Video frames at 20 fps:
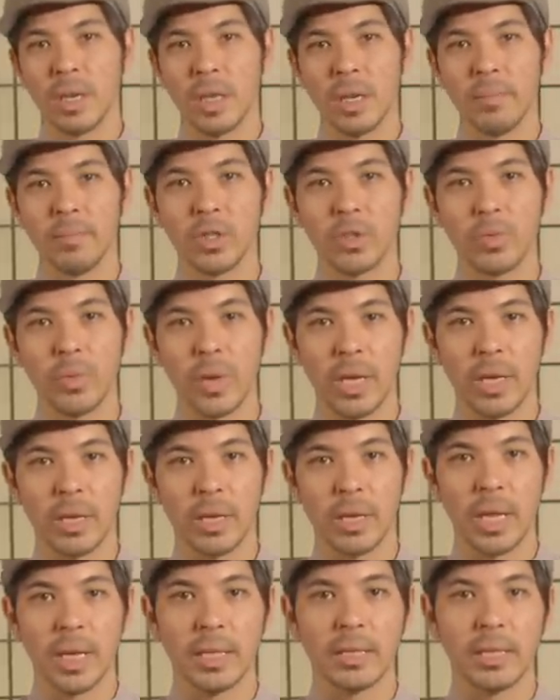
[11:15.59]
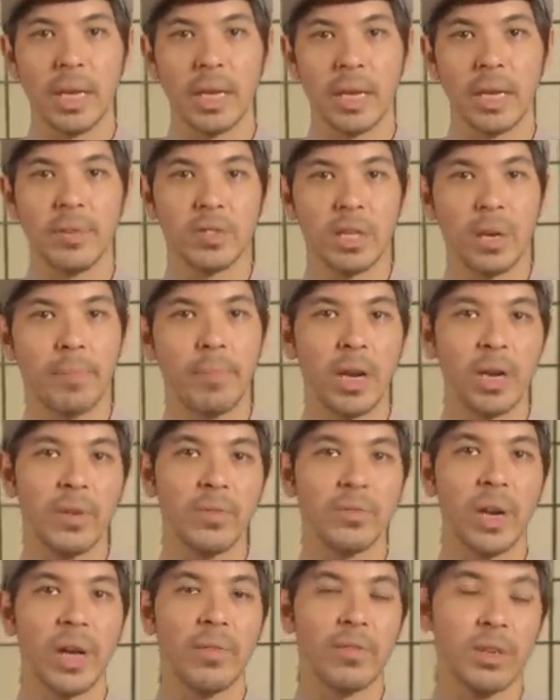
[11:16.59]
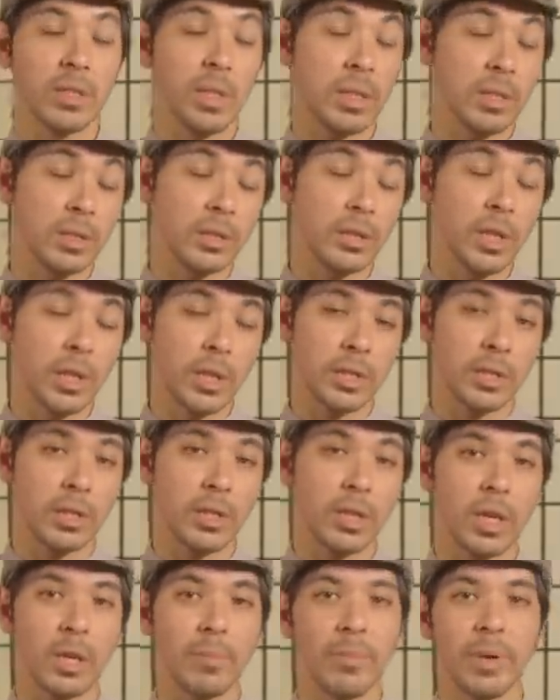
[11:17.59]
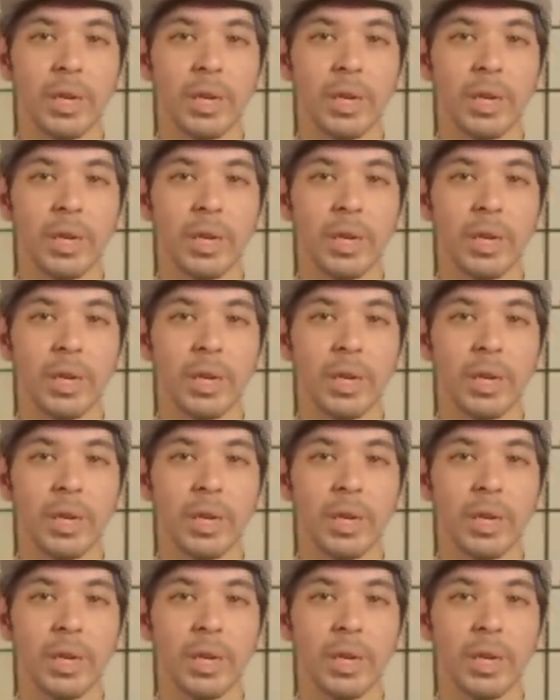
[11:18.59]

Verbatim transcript: in between, and they say it gives it a better flavor. It doesn't look as good,